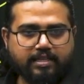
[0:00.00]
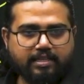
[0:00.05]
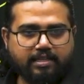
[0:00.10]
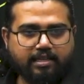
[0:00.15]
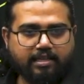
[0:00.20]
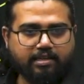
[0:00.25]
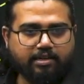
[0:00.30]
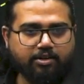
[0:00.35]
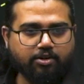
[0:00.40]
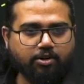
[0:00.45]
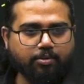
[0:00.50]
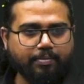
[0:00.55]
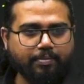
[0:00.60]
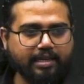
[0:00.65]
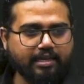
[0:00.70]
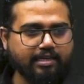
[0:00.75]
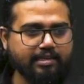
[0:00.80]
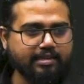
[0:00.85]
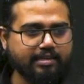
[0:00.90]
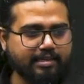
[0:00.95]
Economy
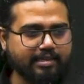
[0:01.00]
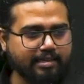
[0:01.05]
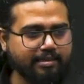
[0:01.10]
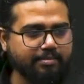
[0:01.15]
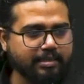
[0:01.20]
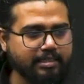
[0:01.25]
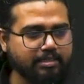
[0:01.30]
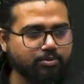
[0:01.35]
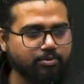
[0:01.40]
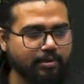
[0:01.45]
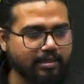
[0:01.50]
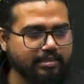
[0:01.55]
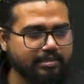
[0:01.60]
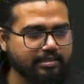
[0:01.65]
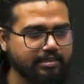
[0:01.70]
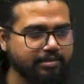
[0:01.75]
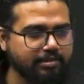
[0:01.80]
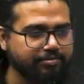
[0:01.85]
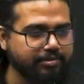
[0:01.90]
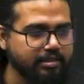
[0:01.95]
country means what is the
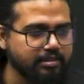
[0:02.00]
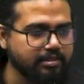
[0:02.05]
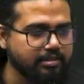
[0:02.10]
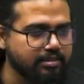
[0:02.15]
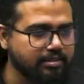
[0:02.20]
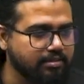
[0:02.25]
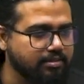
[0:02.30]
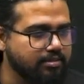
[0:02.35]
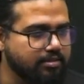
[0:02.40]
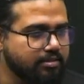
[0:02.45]
difference?